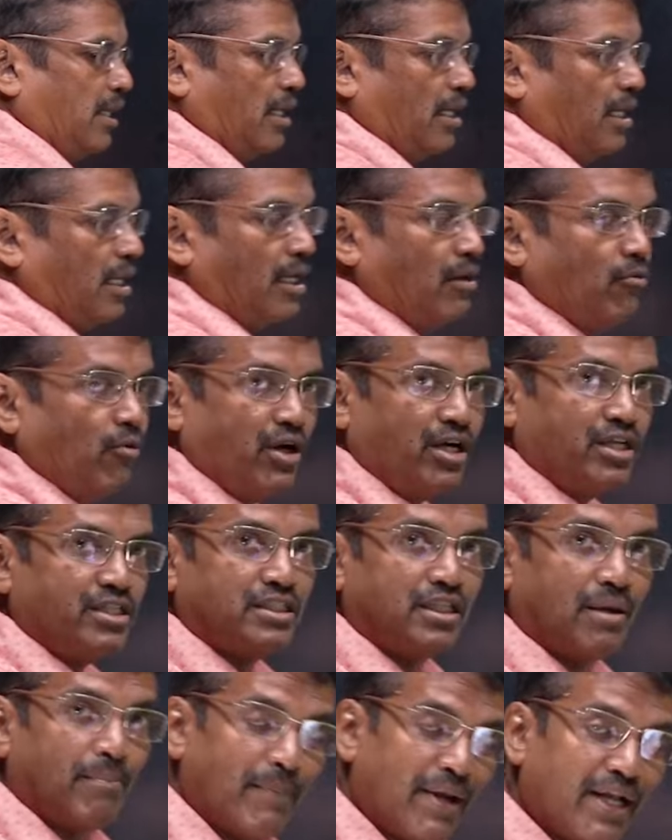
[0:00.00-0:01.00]
uh, what is
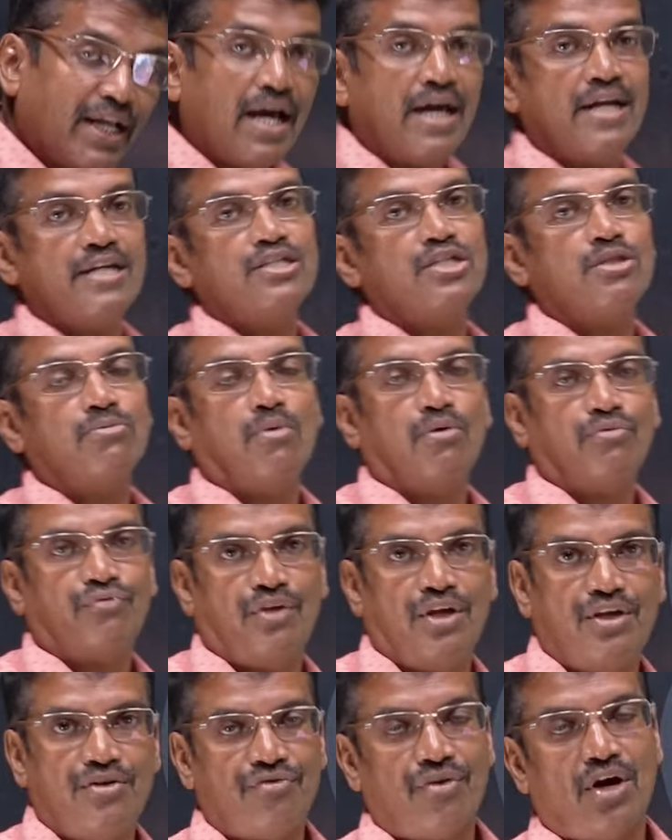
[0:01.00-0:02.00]
the mechanism of
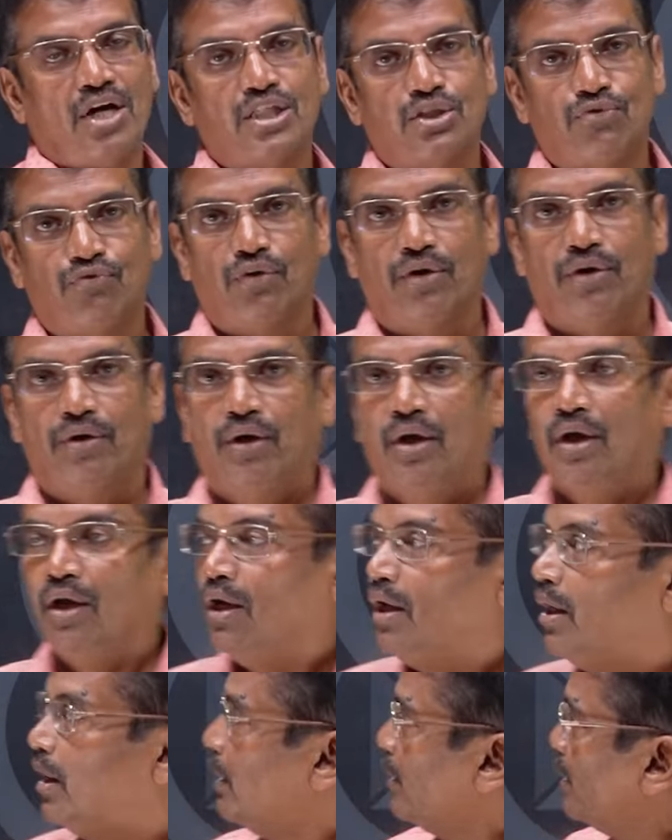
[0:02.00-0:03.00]
heat transfer
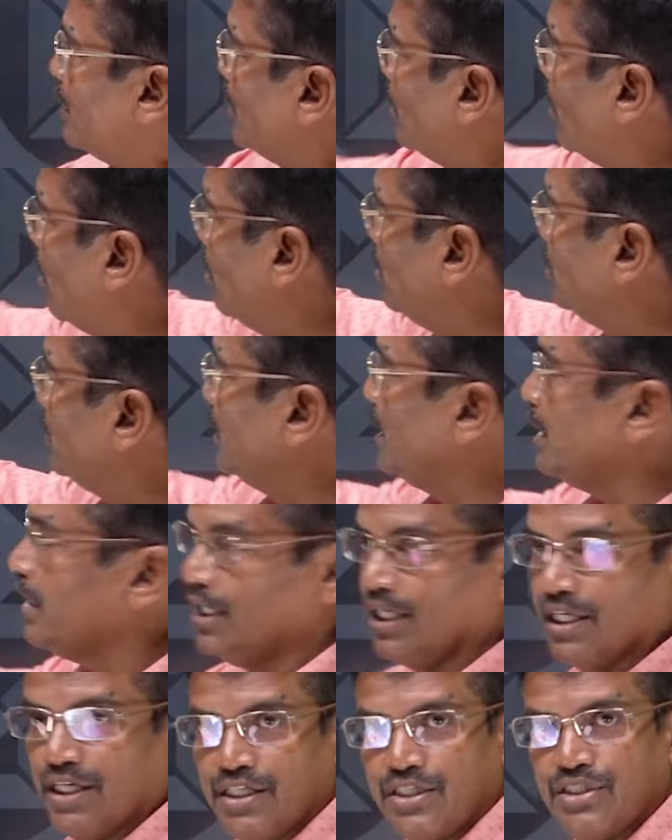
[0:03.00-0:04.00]
uh, in all three
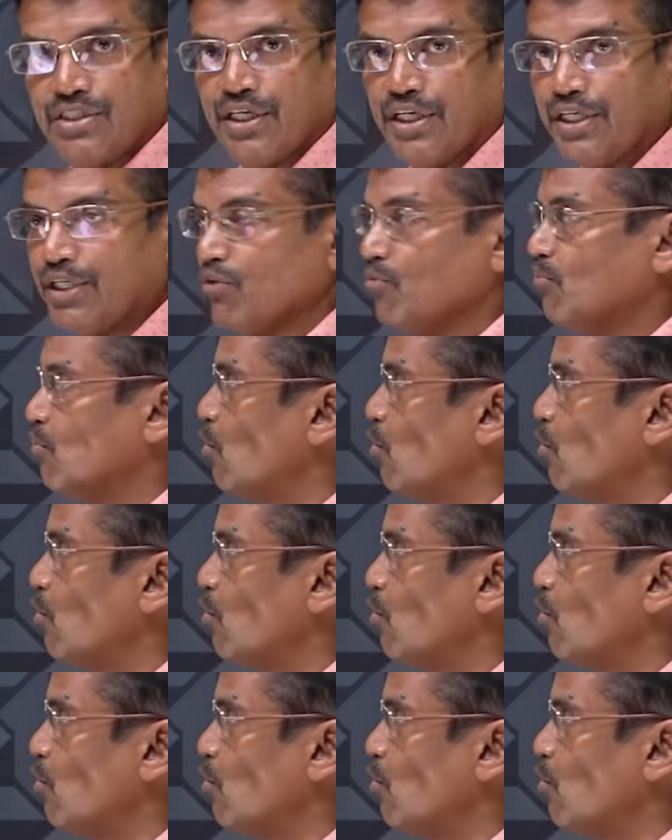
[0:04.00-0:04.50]
distinctive